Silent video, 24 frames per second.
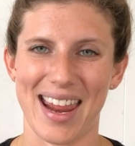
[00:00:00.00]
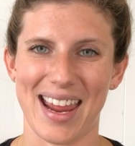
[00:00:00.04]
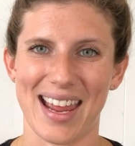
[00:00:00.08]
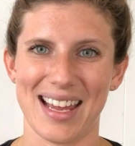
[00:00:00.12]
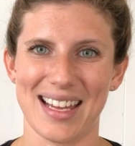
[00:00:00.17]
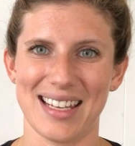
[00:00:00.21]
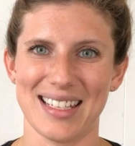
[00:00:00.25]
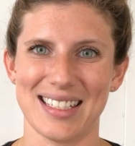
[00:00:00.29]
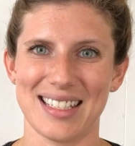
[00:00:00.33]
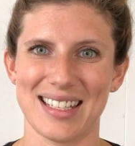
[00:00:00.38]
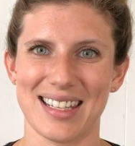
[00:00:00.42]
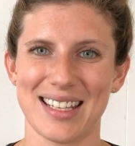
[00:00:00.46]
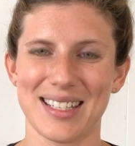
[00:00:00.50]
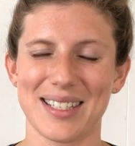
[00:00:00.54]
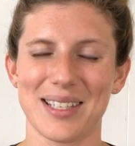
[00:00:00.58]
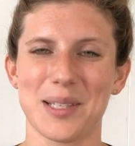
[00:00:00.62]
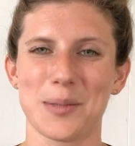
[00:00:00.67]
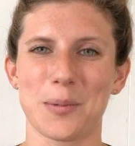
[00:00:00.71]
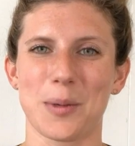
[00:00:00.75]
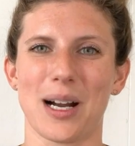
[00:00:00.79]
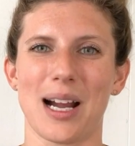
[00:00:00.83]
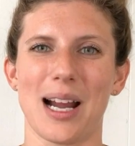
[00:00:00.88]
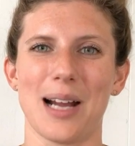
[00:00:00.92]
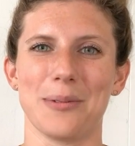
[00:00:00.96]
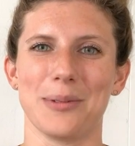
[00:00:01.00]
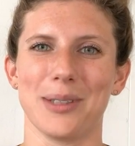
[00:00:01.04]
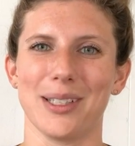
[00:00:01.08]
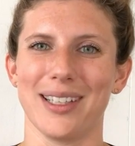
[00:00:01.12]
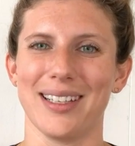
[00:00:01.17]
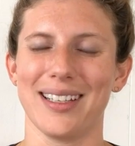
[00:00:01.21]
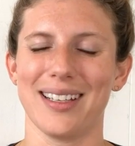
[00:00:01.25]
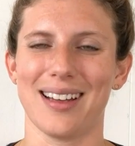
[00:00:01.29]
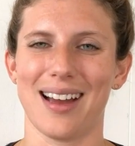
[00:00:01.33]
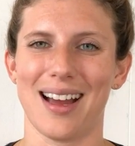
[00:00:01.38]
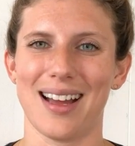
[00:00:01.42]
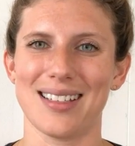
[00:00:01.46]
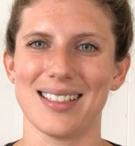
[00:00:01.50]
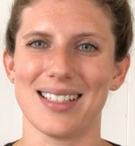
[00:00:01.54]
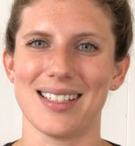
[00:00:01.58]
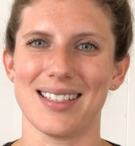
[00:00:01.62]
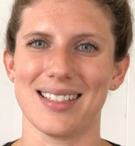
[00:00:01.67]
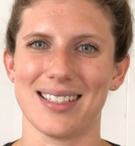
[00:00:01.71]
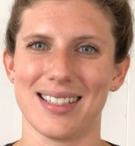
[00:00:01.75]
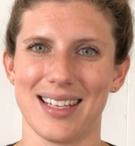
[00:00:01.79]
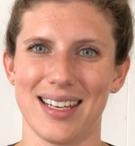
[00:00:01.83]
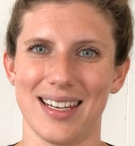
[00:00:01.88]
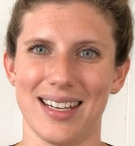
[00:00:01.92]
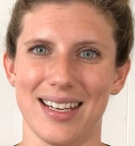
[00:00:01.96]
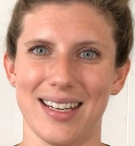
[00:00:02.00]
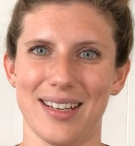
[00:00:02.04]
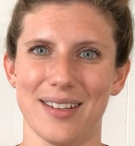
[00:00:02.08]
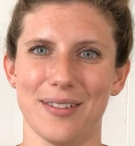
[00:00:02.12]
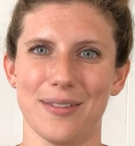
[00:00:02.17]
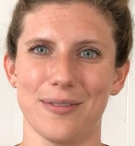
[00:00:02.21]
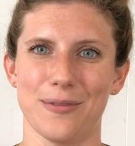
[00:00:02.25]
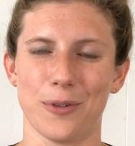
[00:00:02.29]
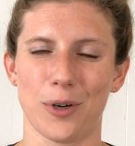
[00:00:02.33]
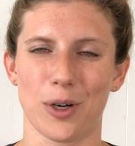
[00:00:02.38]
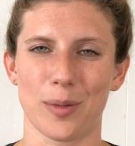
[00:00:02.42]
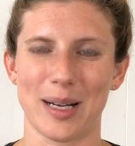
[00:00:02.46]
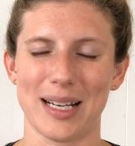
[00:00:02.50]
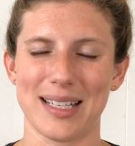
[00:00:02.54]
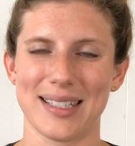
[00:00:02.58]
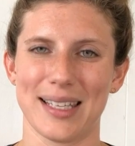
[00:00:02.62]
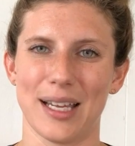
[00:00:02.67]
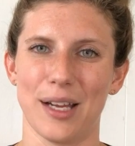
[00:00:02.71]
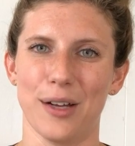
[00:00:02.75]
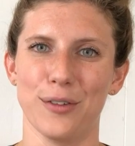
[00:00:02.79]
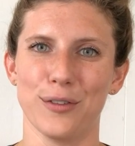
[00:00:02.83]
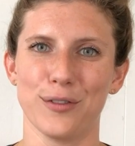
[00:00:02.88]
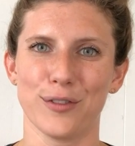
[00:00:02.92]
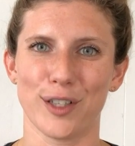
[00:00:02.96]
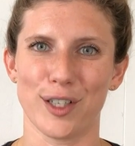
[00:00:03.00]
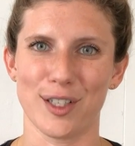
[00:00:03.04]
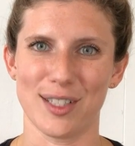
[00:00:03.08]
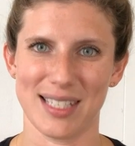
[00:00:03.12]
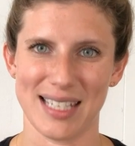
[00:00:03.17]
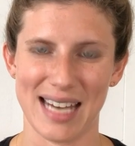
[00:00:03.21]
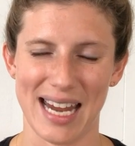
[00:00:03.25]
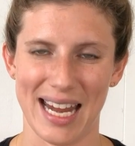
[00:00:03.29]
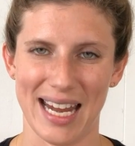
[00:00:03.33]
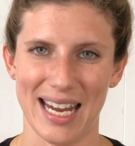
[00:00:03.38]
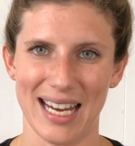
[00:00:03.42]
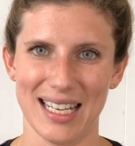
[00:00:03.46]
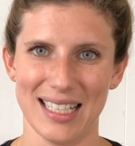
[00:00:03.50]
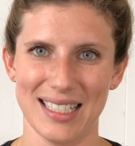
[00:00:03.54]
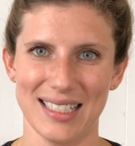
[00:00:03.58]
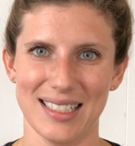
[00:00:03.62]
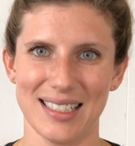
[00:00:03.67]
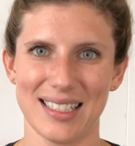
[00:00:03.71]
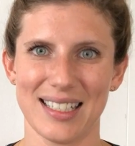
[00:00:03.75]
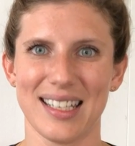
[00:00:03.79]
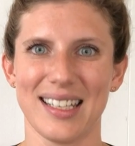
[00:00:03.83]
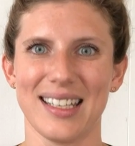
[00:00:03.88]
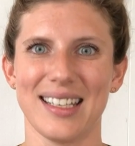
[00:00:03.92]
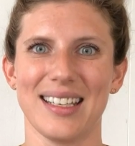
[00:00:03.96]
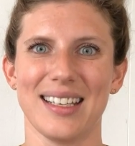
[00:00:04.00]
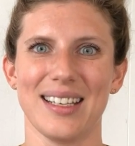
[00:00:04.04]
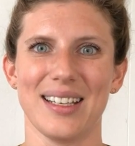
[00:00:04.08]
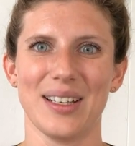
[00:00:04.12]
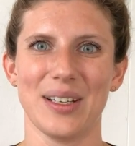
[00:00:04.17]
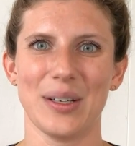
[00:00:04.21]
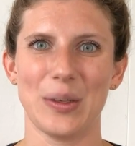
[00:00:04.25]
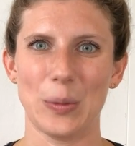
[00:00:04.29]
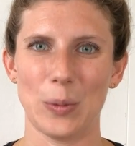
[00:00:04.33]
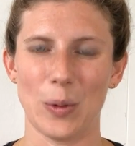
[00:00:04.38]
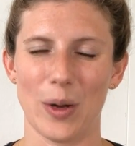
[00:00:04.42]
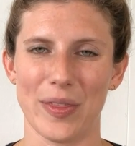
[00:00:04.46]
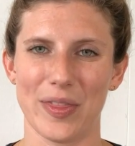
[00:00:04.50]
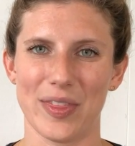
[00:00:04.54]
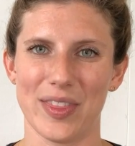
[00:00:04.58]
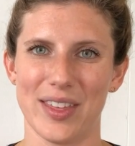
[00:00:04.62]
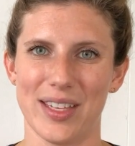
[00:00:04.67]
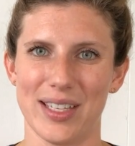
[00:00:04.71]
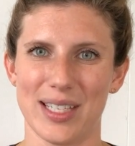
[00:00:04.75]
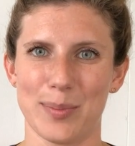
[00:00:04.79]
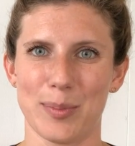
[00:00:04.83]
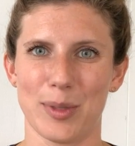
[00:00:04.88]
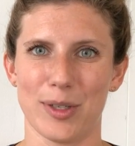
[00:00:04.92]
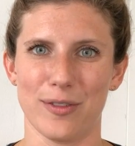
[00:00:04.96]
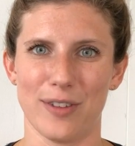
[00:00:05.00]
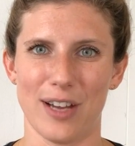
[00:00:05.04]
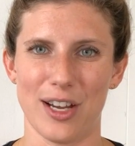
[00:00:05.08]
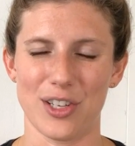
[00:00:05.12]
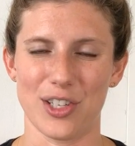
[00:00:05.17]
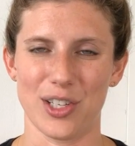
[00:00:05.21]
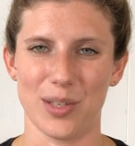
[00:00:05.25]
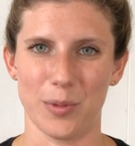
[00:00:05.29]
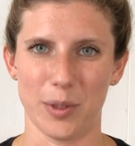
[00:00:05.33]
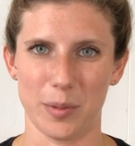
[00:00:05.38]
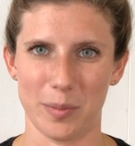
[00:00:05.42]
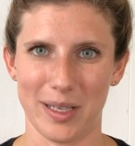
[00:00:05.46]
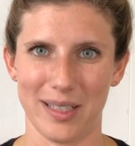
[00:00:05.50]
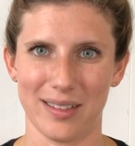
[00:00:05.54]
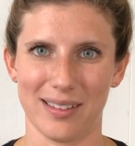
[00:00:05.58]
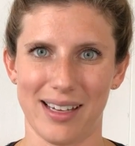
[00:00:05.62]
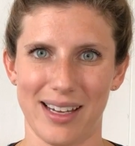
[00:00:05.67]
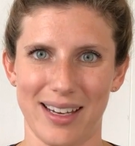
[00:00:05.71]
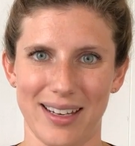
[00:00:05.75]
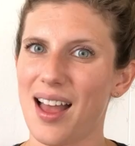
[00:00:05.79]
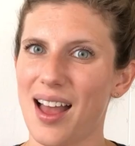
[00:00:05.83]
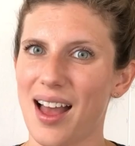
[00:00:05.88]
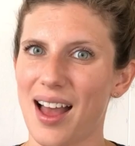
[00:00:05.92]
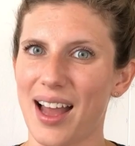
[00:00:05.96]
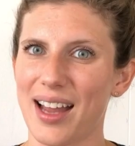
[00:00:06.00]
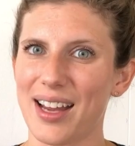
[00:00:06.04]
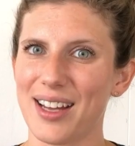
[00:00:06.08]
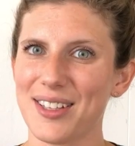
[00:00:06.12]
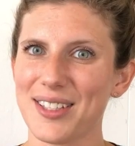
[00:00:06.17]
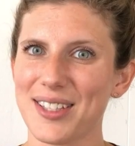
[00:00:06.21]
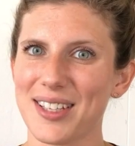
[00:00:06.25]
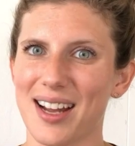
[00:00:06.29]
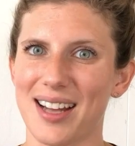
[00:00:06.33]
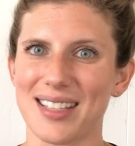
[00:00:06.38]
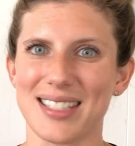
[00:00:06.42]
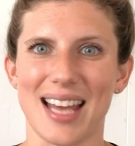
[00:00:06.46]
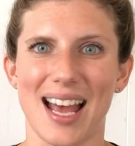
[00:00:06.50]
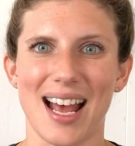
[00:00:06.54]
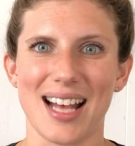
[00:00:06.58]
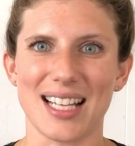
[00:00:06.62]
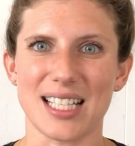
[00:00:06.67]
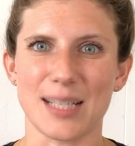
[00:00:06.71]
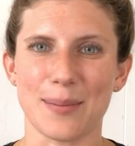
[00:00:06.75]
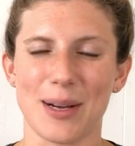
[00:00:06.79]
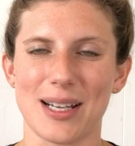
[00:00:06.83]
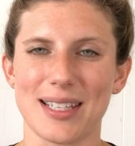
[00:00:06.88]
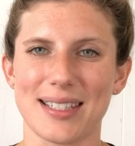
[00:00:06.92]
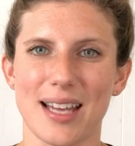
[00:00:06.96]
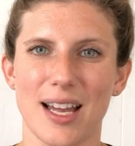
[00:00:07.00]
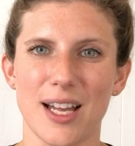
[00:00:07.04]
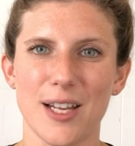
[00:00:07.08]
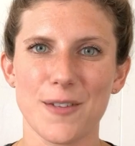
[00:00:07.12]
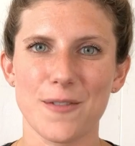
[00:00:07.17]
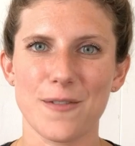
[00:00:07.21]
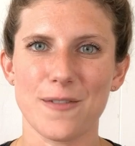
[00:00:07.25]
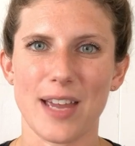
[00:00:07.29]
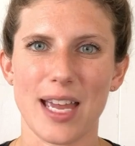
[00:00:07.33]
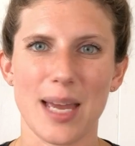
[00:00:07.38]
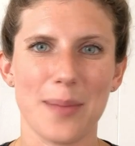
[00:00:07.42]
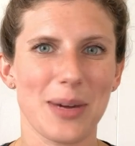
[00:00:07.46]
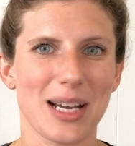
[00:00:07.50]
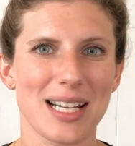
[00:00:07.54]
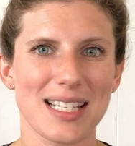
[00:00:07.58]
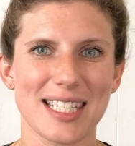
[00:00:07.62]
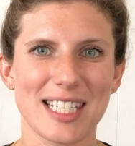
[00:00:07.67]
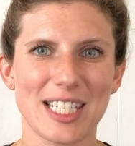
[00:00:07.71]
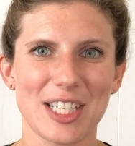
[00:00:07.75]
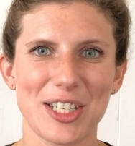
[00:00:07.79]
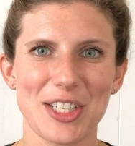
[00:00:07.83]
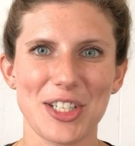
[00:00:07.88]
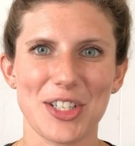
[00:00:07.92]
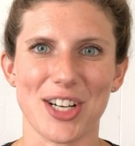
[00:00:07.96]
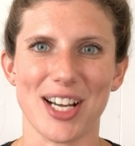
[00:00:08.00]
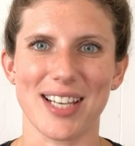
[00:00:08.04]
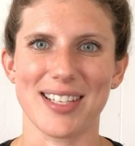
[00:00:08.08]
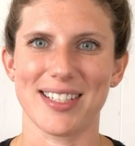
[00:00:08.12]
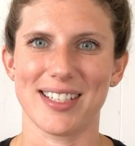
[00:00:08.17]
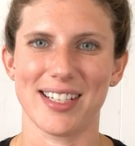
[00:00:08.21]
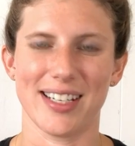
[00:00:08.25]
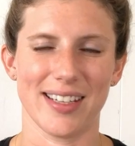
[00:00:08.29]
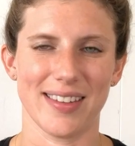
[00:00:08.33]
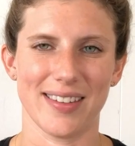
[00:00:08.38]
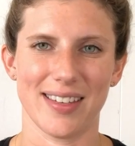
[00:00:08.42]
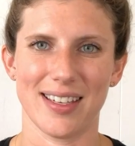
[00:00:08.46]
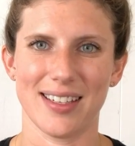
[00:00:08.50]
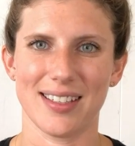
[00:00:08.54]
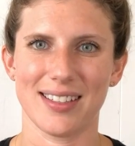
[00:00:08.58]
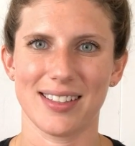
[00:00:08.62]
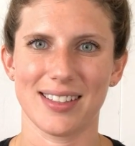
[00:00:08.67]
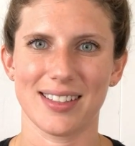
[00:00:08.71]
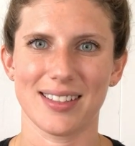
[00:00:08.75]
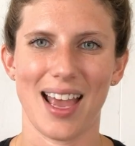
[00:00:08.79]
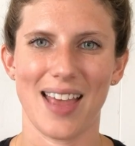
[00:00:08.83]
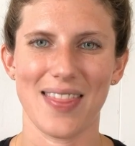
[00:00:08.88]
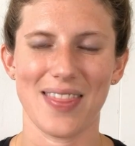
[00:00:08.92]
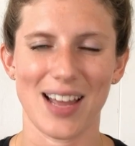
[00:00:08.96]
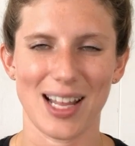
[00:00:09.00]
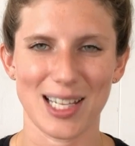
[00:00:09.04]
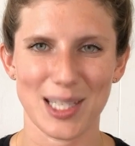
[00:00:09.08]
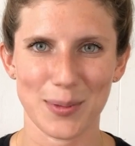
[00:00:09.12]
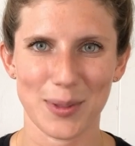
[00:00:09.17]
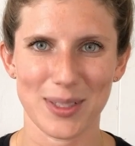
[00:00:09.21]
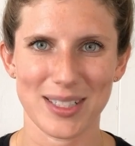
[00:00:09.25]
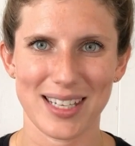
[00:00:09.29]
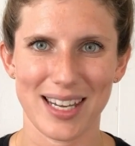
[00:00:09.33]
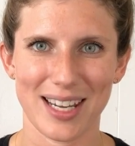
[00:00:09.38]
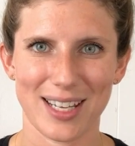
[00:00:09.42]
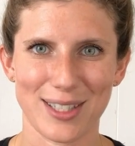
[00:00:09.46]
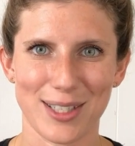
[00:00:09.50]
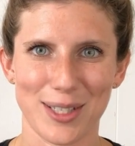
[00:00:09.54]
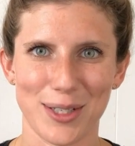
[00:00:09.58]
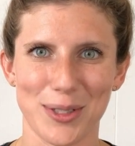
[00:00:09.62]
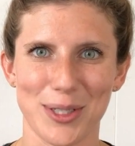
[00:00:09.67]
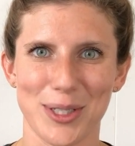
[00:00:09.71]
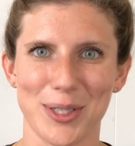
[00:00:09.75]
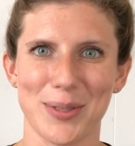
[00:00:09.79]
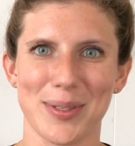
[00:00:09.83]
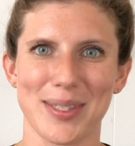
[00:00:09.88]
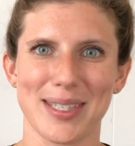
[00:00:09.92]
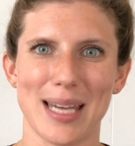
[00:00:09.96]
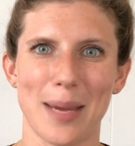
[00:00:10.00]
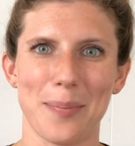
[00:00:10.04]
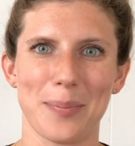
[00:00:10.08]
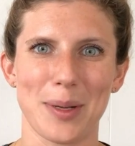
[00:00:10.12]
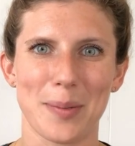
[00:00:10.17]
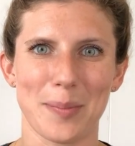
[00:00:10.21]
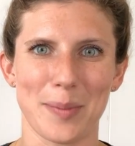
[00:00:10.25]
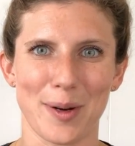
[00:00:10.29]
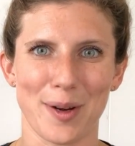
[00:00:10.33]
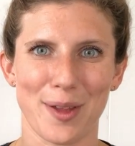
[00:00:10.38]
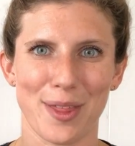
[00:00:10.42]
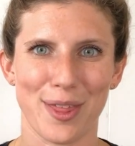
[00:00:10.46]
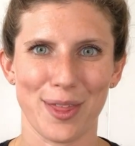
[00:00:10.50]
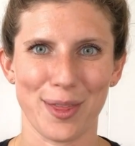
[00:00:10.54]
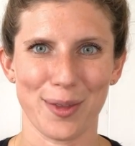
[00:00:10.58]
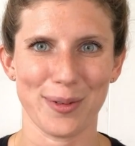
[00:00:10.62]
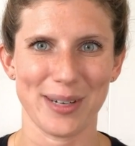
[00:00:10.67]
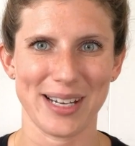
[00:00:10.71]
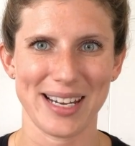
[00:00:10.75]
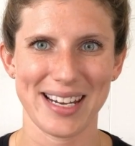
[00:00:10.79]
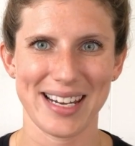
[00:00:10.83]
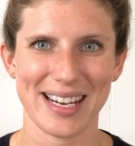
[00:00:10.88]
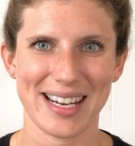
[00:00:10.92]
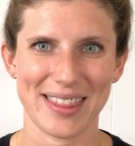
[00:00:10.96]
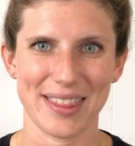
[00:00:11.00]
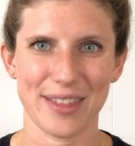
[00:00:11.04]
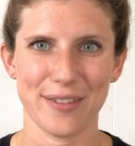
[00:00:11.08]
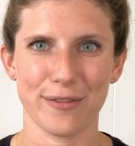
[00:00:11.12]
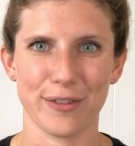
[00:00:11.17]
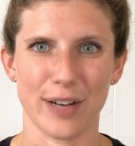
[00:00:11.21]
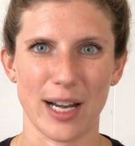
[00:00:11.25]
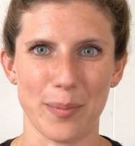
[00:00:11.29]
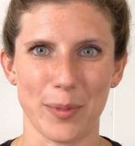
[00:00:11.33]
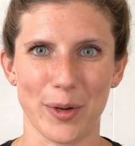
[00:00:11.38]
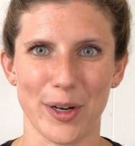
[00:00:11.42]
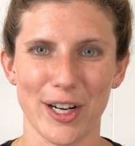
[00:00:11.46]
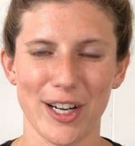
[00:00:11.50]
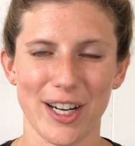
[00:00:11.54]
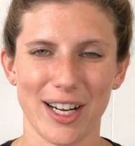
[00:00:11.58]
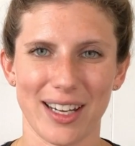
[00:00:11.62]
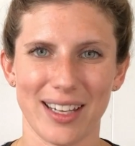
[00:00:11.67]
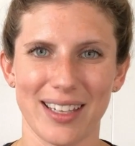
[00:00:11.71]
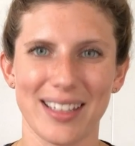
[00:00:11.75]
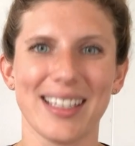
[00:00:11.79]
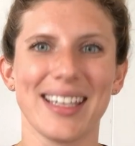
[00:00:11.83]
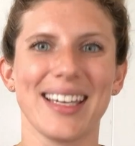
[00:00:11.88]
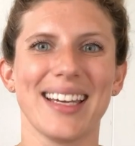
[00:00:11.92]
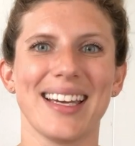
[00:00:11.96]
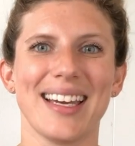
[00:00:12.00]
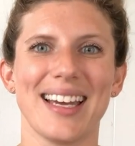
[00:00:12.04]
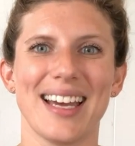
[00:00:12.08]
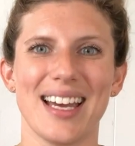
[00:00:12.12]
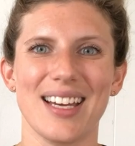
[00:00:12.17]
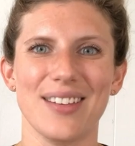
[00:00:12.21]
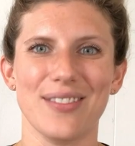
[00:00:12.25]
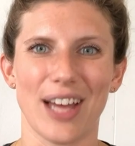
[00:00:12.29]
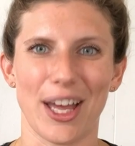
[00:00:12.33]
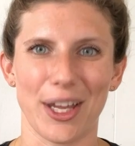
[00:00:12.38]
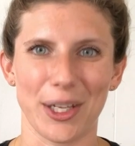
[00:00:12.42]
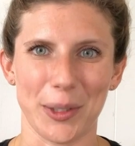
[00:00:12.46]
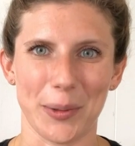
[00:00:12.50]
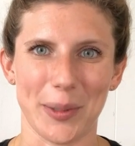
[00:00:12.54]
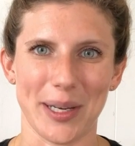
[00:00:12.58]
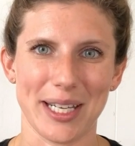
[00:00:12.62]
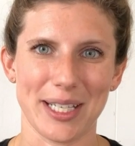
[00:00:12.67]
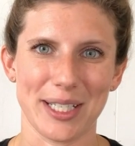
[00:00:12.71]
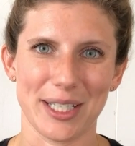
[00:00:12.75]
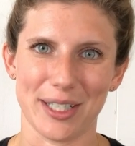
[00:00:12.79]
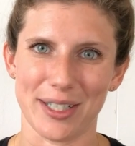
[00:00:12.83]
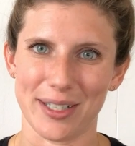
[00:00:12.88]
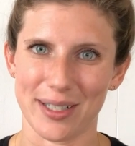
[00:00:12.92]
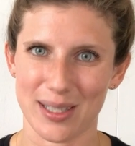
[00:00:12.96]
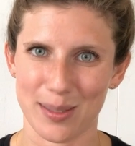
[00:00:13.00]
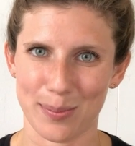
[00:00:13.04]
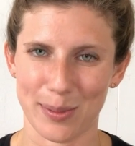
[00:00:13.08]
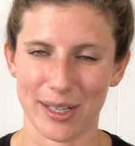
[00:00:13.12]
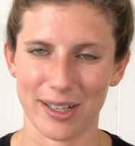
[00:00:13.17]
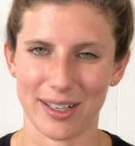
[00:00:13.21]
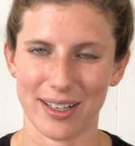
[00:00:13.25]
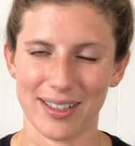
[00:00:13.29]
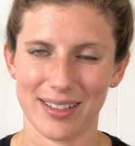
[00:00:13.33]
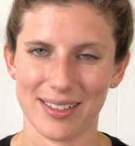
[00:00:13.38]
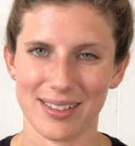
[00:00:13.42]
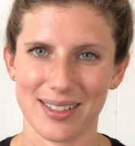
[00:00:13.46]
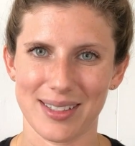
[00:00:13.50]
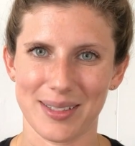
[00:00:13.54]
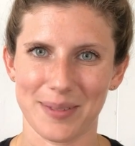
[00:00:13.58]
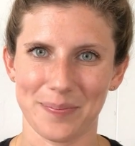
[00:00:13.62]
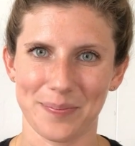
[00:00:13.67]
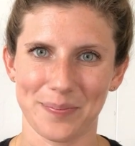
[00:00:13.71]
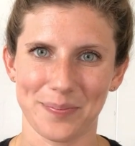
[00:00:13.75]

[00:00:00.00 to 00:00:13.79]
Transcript: And this is where I really got to see for myself firsthand what this profession would be like. I also got to ask myself, am I still interested in this? And that's what takes you to step number three in the framework evaluate your experience.